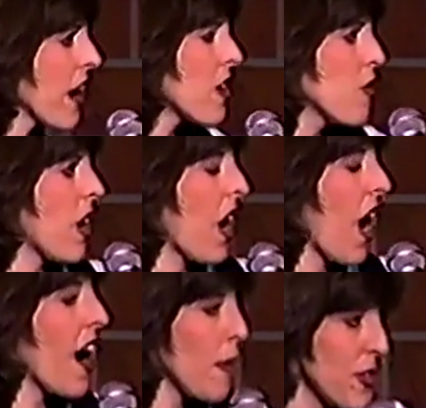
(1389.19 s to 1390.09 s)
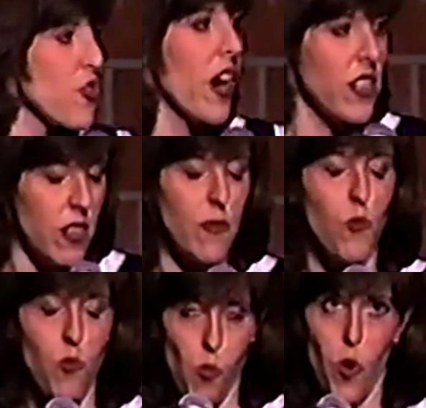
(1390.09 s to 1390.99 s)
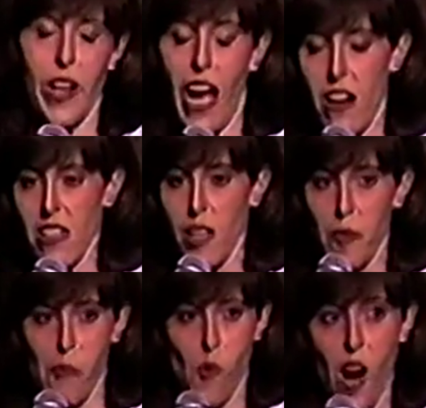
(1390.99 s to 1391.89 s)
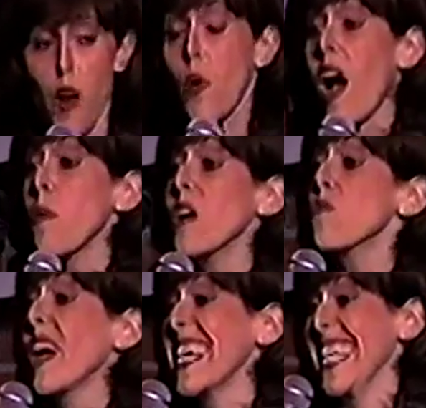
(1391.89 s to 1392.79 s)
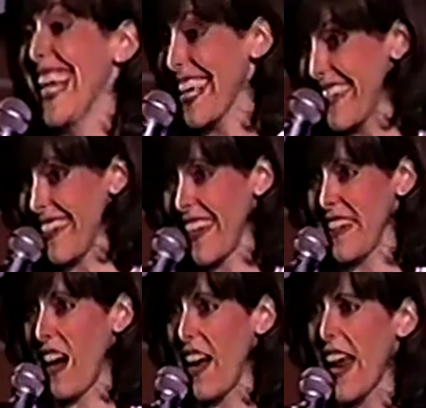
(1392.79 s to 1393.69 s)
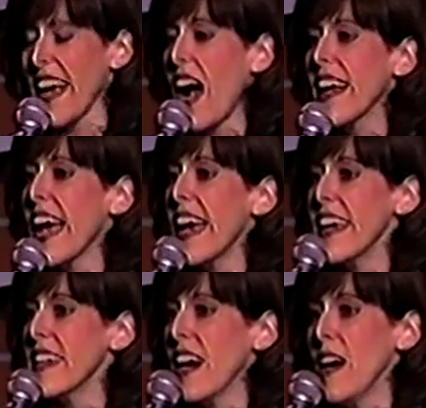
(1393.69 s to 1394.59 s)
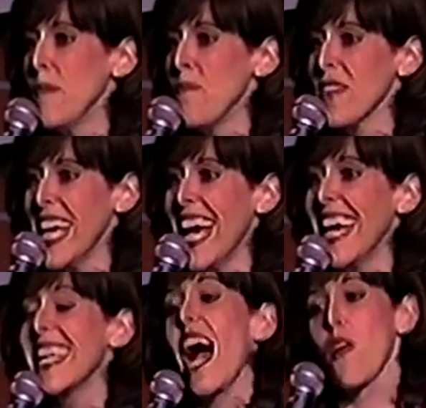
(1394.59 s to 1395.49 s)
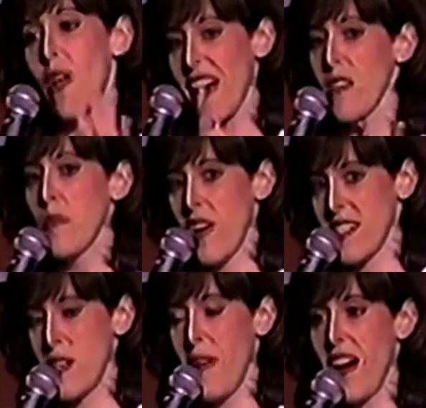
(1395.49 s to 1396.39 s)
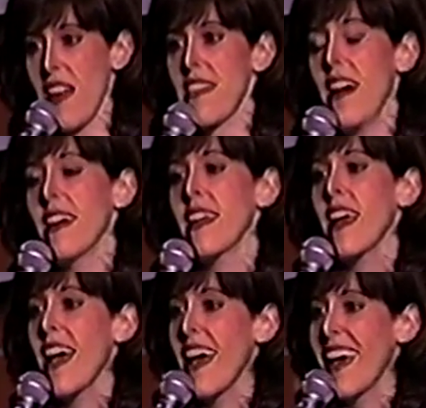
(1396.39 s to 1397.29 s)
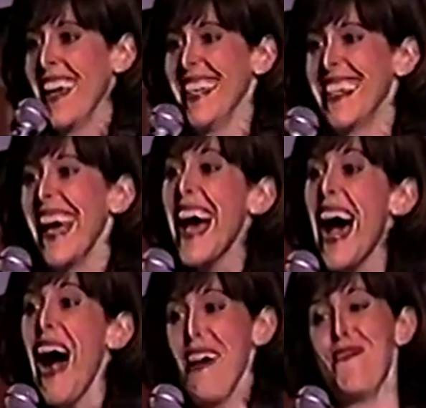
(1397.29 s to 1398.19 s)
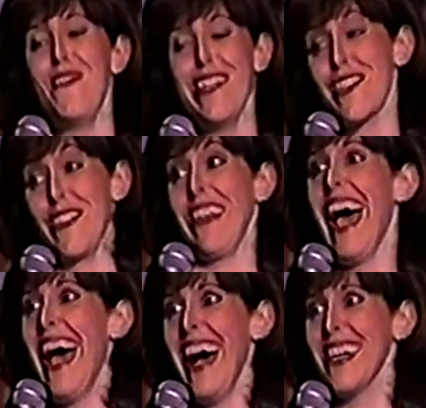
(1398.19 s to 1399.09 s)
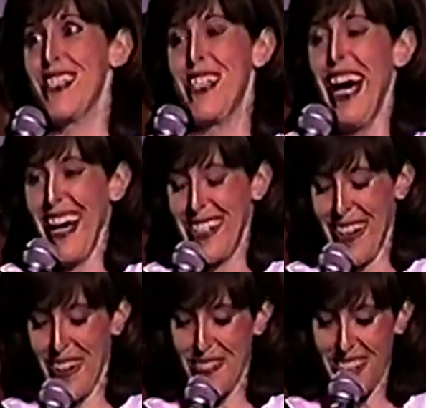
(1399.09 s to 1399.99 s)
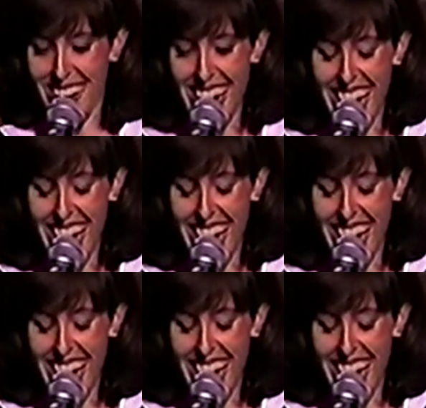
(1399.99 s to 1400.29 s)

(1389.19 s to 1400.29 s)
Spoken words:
I've been trying to work out a little bit more. I went running in 1989. I hate, I ran on the Boston Marathon, and I finished last October.